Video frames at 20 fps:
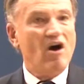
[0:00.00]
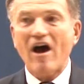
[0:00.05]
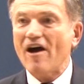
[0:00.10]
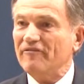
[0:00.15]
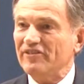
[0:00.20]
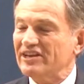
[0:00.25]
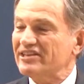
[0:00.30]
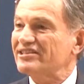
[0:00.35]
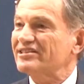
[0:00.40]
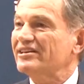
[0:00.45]

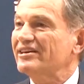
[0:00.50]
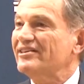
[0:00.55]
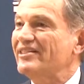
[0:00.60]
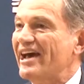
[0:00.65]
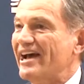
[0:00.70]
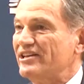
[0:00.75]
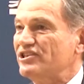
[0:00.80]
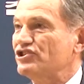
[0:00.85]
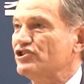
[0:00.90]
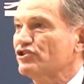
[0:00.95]
obviously,
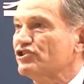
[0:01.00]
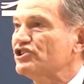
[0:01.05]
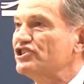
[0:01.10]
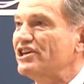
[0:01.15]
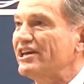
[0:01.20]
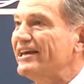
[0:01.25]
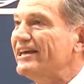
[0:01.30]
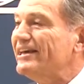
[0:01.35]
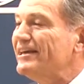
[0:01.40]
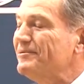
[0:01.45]
that's your
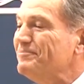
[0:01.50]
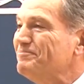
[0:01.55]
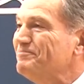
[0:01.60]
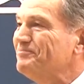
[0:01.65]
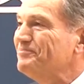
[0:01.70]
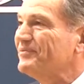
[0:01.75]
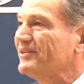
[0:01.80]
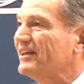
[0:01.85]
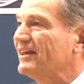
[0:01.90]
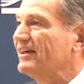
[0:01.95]

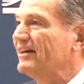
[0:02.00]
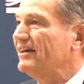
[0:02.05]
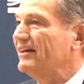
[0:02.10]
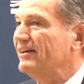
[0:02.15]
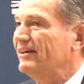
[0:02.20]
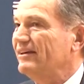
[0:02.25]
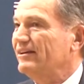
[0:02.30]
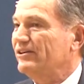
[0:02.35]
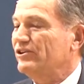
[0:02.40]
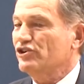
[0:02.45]
team,
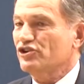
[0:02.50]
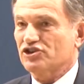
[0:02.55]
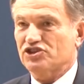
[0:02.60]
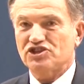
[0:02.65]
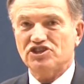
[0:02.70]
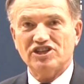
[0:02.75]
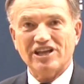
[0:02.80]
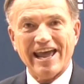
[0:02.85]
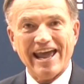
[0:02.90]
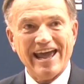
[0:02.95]
your
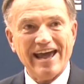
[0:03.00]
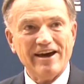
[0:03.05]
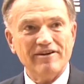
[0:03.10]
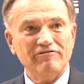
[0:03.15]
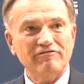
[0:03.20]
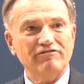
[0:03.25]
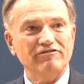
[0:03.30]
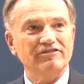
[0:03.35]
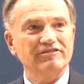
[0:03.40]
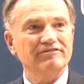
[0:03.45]

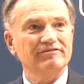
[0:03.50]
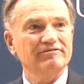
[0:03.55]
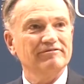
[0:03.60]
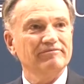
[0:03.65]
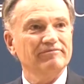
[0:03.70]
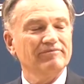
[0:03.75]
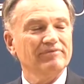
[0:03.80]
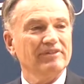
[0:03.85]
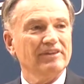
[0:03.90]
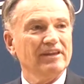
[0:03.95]
staff,
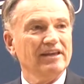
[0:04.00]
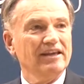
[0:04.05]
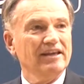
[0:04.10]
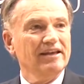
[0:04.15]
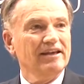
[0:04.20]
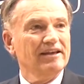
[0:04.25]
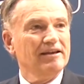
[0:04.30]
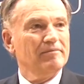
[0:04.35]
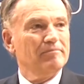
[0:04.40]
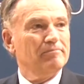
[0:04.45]

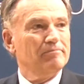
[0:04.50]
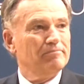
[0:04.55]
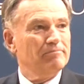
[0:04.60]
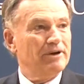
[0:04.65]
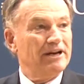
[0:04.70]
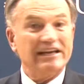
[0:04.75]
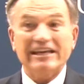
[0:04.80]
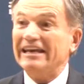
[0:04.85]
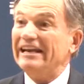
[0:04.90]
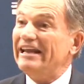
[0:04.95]

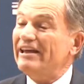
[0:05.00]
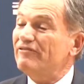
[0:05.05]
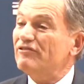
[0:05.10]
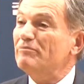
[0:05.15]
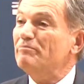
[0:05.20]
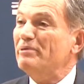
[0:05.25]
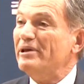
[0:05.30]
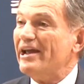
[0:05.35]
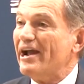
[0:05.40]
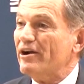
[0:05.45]
but it can
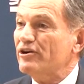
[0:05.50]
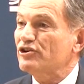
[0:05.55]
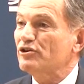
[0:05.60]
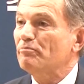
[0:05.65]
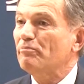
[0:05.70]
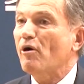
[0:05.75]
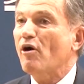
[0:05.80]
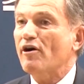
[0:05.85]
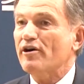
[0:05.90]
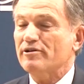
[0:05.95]
even be our
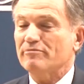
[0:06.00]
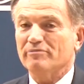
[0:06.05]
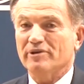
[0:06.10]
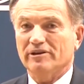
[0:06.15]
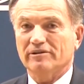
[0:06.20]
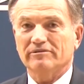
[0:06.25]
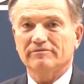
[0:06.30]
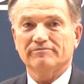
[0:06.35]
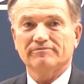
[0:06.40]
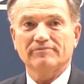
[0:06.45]

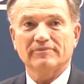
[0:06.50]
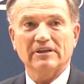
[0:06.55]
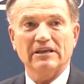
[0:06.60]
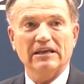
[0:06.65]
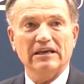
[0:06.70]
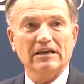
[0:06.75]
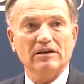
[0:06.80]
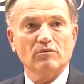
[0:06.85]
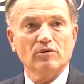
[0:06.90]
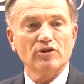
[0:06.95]
department.
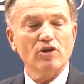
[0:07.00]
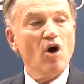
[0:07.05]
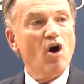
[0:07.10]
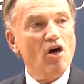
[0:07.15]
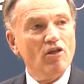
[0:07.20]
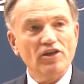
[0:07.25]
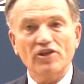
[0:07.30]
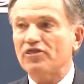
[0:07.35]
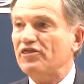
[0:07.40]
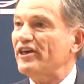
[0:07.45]
With
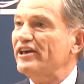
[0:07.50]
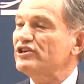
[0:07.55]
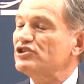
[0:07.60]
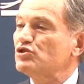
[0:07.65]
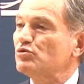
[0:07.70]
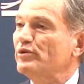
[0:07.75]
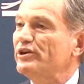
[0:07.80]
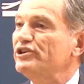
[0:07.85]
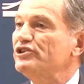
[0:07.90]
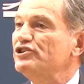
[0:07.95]
all the
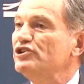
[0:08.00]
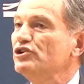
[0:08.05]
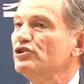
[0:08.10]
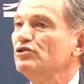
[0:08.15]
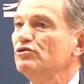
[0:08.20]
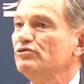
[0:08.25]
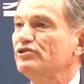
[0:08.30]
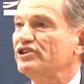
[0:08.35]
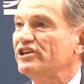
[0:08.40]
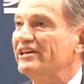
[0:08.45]
things we
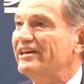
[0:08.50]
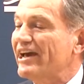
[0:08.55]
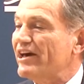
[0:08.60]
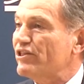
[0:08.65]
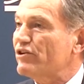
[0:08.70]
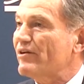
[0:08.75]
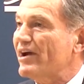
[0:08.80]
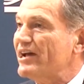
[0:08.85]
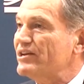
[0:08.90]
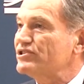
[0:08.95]
do
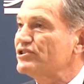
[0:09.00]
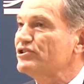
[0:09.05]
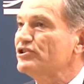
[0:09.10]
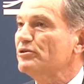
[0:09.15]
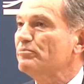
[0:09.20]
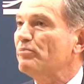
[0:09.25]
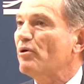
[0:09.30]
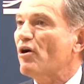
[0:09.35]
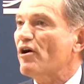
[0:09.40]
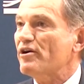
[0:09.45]
together as a
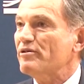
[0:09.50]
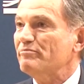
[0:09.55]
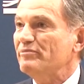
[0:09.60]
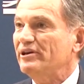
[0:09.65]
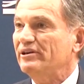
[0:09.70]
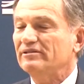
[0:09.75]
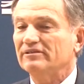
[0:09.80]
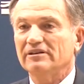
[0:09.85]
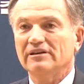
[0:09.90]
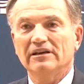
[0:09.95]

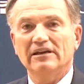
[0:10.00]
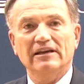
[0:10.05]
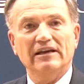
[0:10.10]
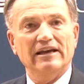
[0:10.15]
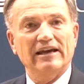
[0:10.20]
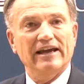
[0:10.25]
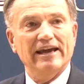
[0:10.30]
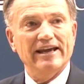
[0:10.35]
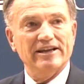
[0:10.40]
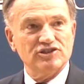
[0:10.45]
department,
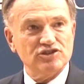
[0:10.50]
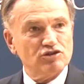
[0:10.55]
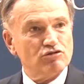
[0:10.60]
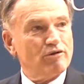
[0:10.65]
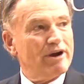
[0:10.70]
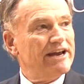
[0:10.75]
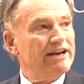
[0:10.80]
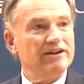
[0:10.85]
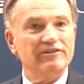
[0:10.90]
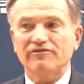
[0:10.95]
it's
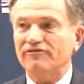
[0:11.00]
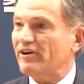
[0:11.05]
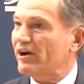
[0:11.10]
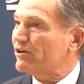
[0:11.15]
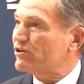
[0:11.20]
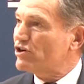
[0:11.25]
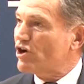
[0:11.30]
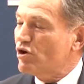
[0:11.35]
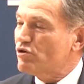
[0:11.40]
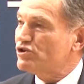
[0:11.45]
great if
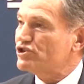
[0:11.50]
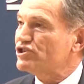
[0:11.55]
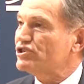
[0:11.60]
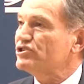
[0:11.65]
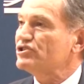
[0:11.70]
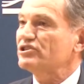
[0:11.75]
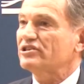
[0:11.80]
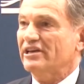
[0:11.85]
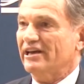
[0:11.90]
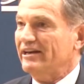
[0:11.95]
our
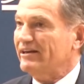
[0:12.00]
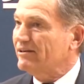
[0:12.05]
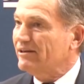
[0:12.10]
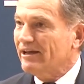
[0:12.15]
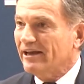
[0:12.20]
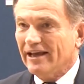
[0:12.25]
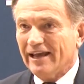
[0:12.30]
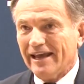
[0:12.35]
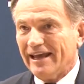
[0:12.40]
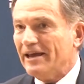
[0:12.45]
coaches
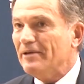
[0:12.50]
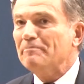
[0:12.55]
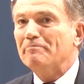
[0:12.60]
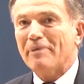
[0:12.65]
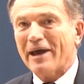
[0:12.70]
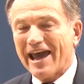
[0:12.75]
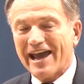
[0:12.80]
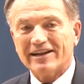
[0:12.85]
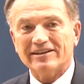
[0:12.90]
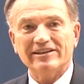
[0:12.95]
can
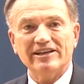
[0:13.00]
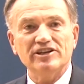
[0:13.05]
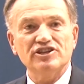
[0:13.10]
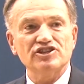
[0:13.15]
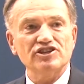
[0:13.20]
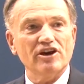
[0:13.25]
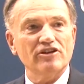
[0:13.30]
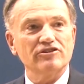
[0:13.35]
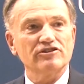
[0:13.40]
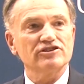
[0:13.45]
impact
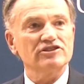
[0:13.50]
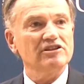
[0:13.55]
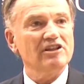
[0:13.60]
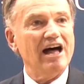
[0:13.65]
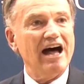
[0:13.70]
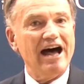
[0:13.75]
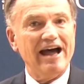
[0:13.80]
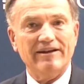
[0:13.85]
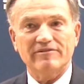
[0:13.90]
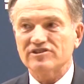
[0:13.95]
each other's
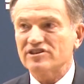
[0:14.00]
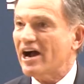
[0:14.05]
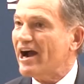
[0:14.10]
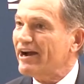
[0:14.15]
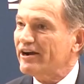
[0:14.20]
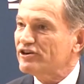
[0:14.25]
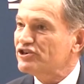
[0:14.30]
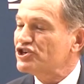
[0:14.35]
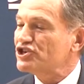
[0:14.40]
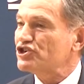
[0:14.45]
lives.
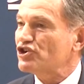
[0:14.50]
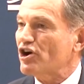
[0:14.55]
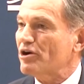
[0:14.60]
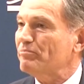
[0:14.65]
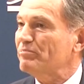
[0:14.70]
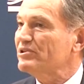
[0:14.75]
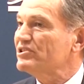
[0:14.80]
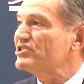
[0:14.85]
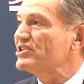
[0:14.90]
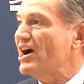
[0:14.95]
Iron
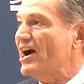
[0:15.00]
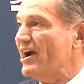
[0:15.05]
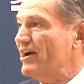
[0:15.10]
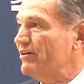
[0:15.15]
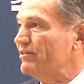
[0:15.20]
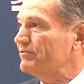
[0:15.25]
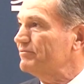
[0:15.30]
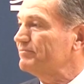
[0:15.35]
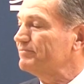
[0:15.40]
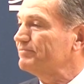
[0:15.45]
sharpens
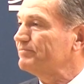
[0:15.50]
iron.